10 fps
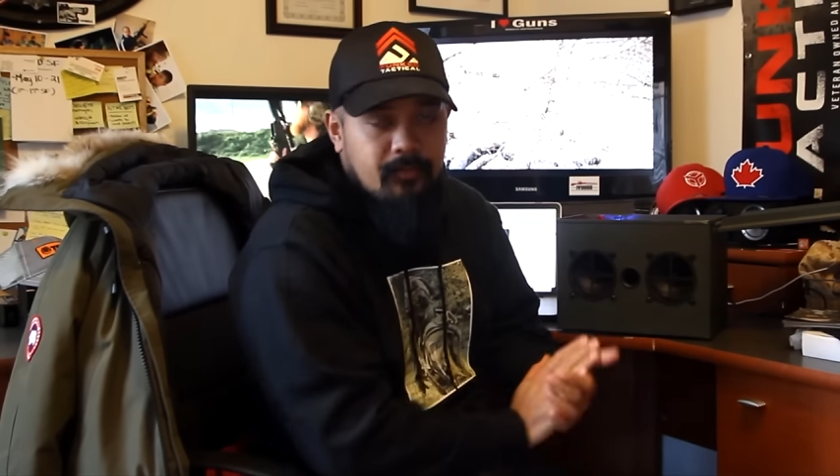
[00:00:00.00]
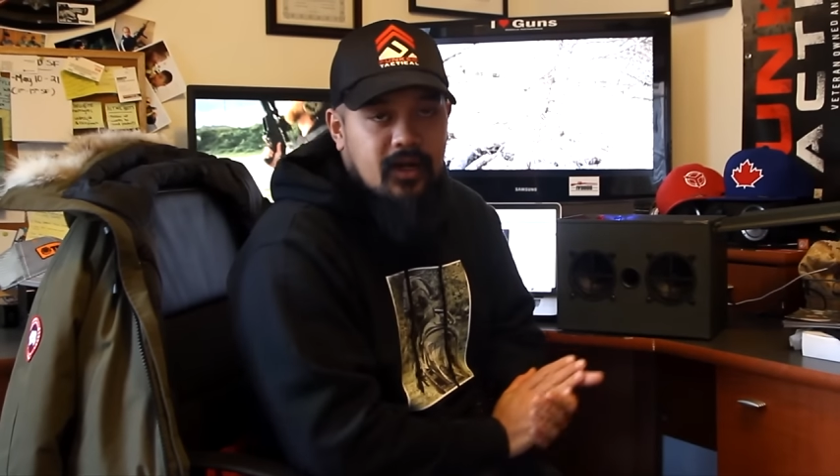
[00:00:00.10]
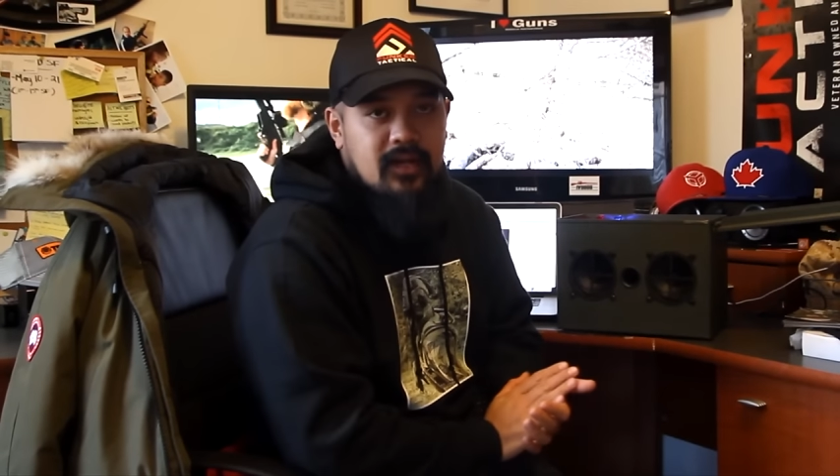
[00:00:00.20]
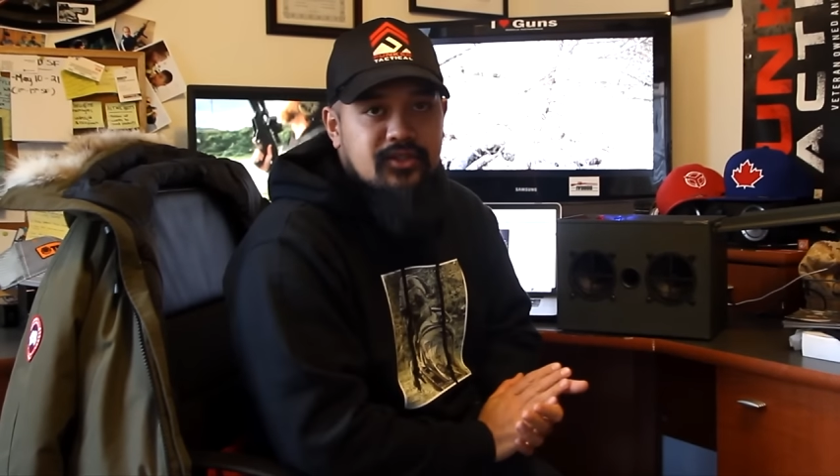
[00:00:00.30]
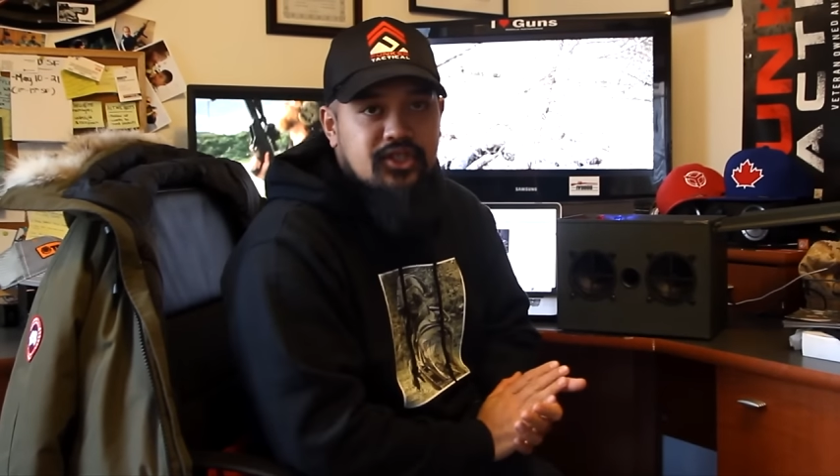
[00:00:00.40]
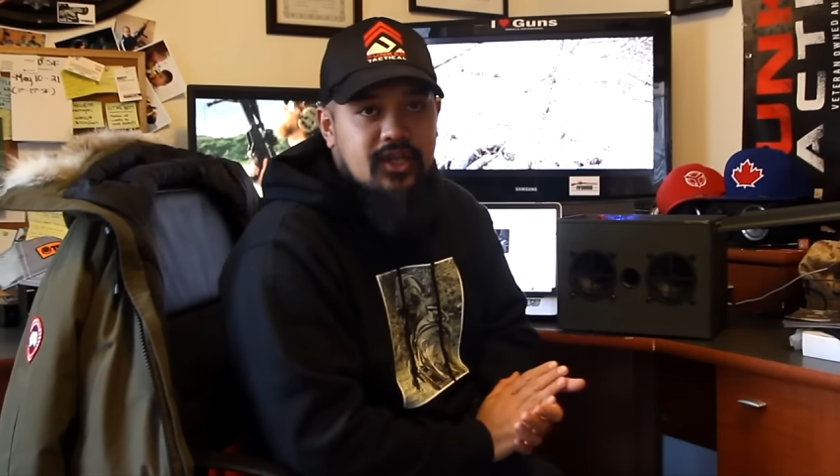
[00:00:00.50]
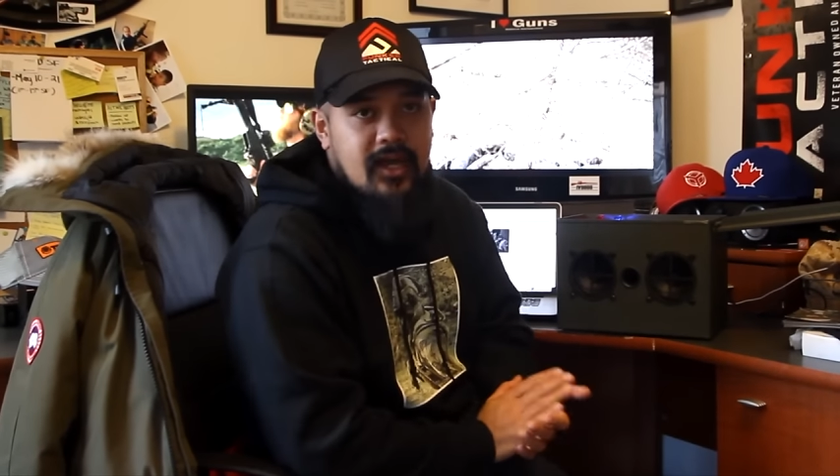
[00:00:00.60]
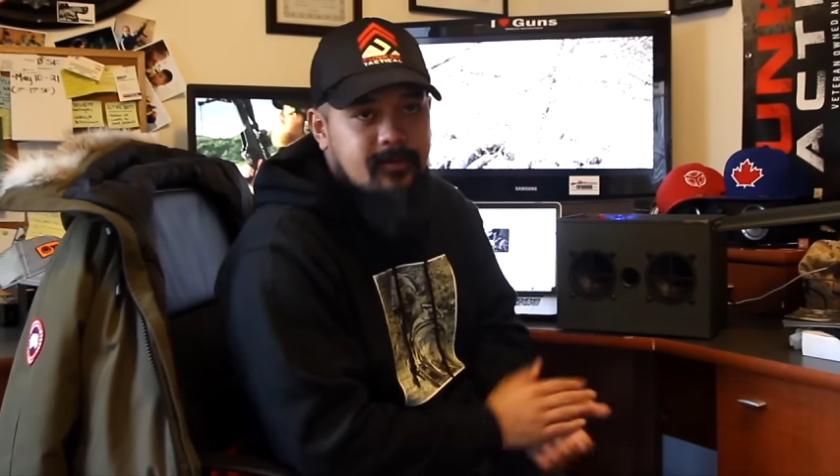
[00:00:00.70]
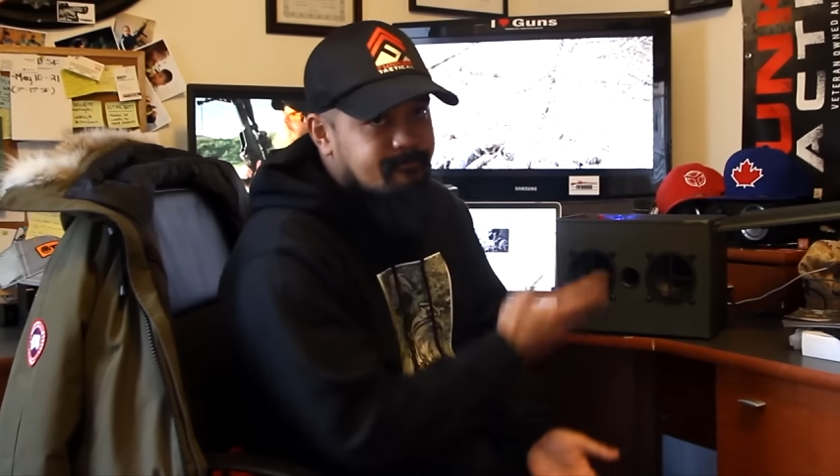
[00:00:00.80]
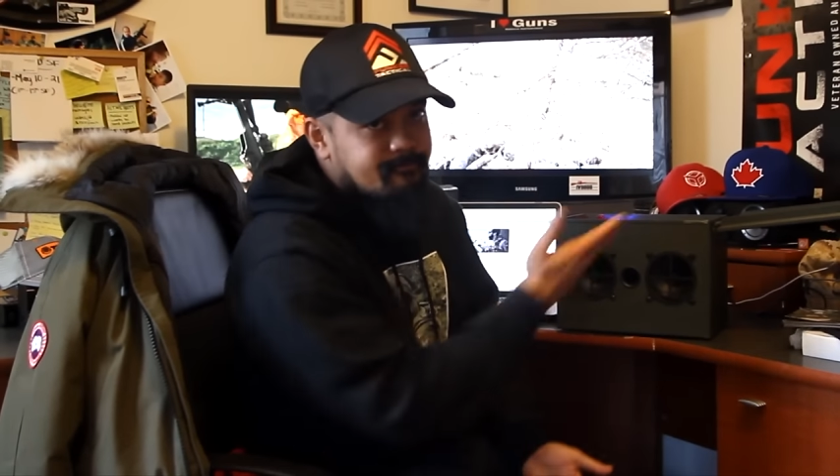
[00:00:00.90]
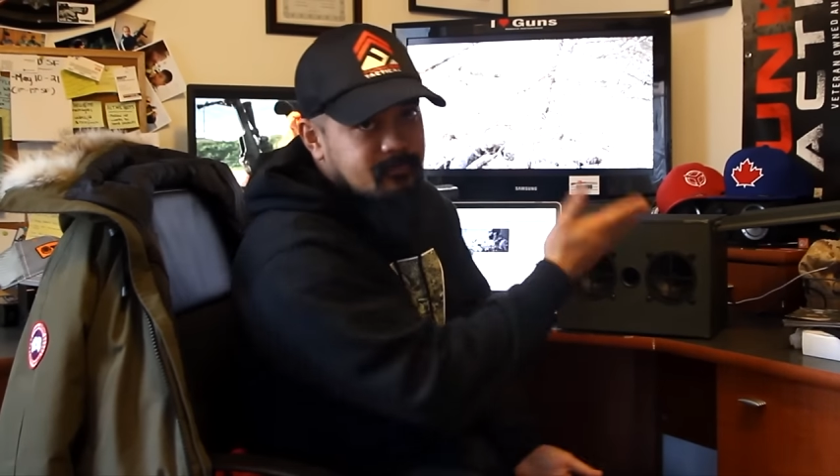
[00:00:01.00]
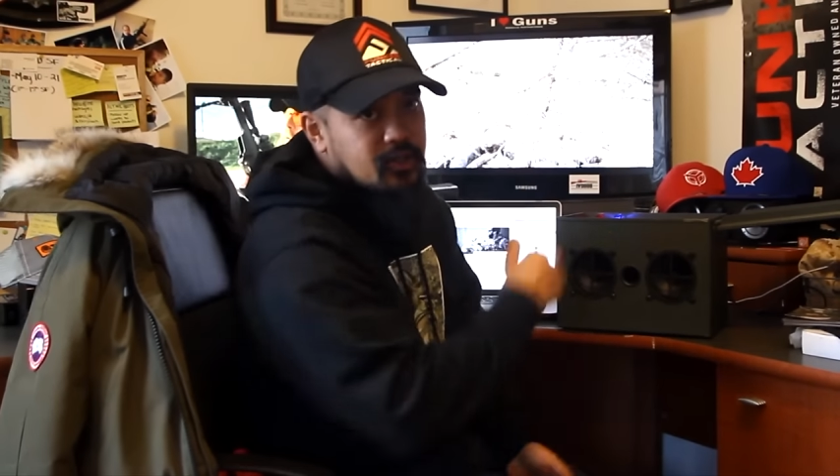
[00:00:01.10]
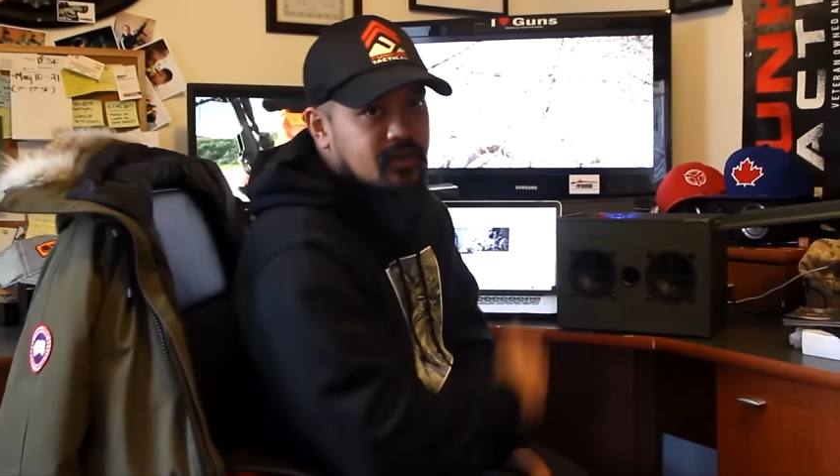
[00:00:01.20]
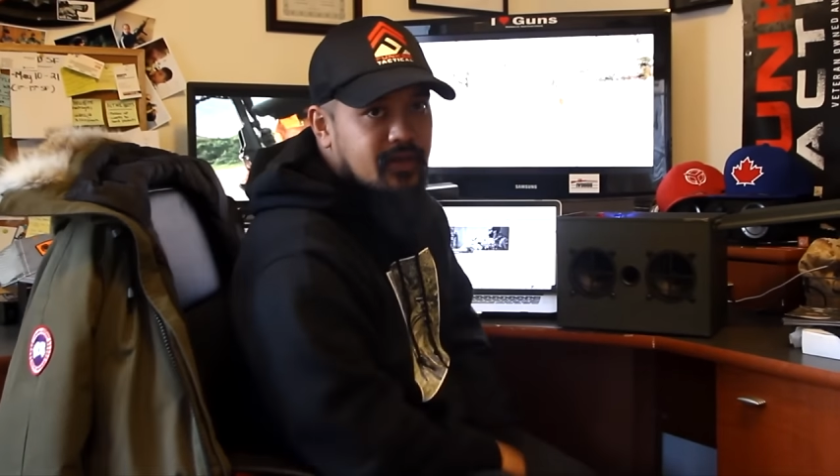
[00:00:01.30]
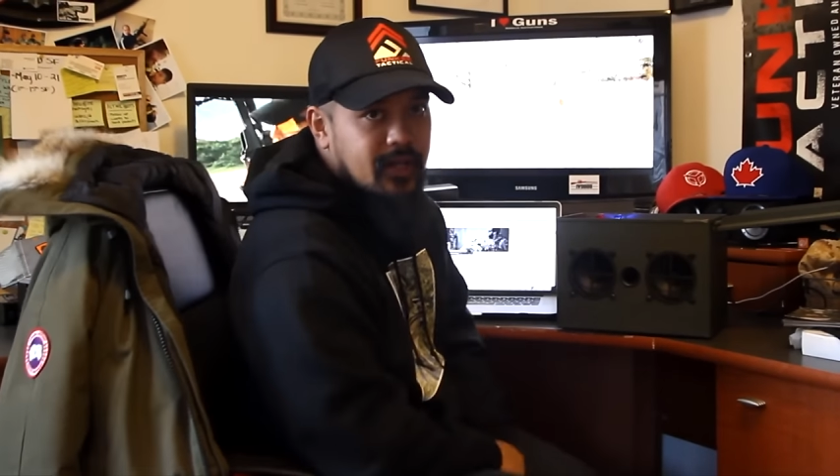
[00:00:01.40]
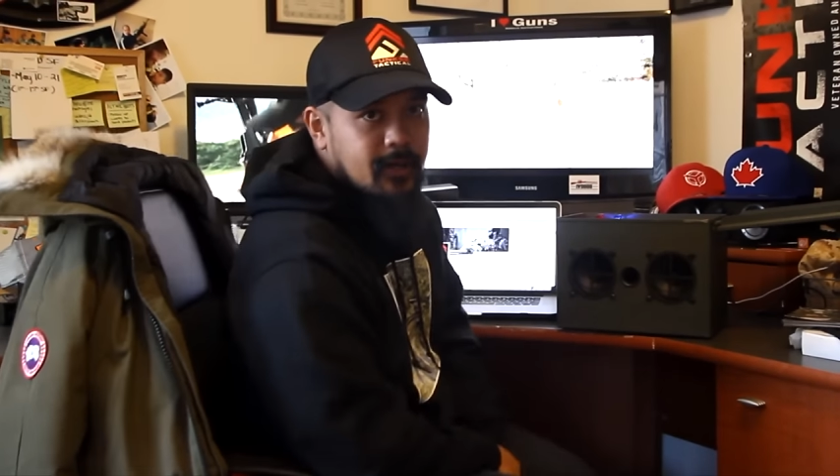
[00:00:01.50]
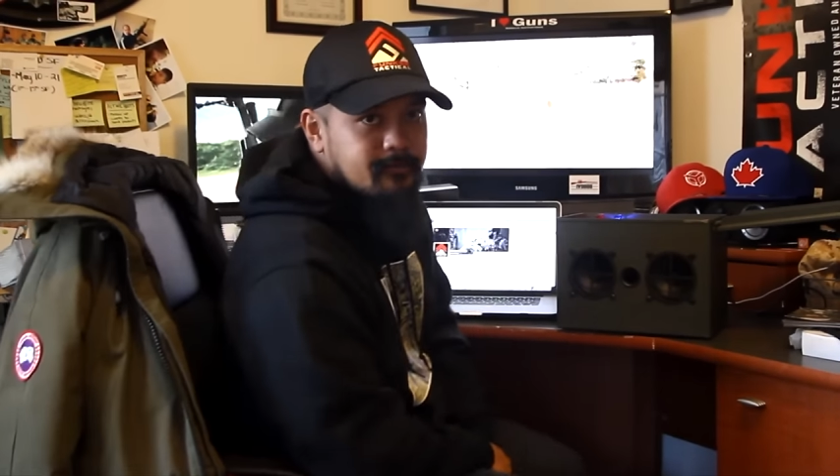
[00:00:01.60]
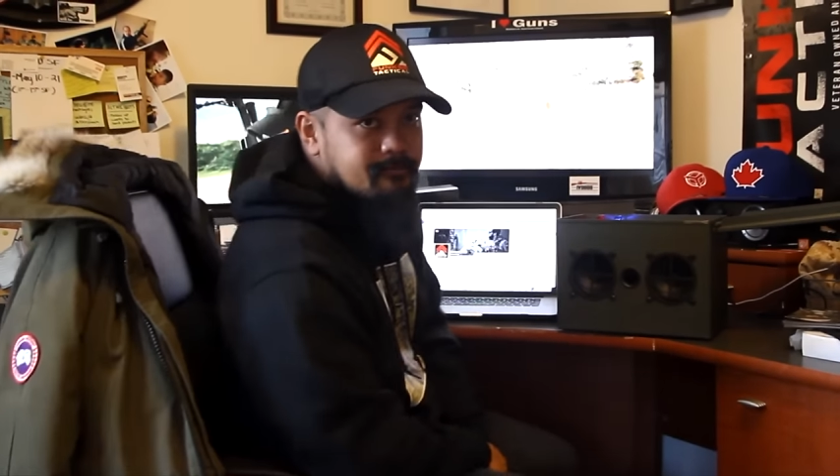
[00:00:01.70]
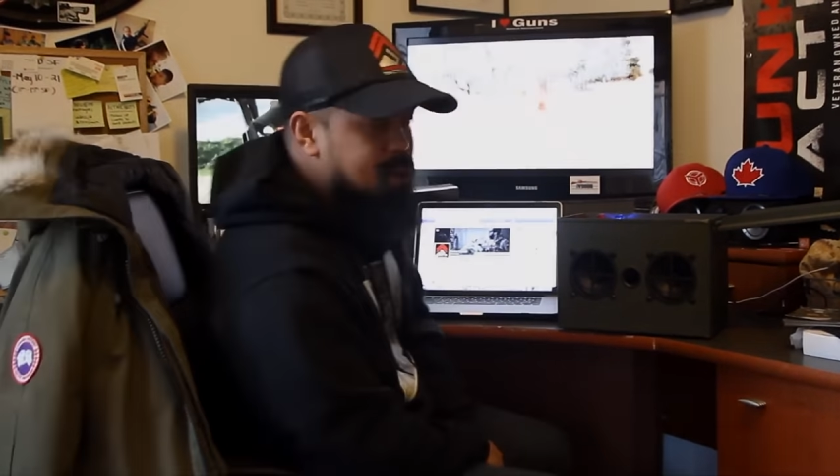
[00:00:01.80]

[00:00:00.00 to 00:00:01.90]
My name is G N. Enjoy the video.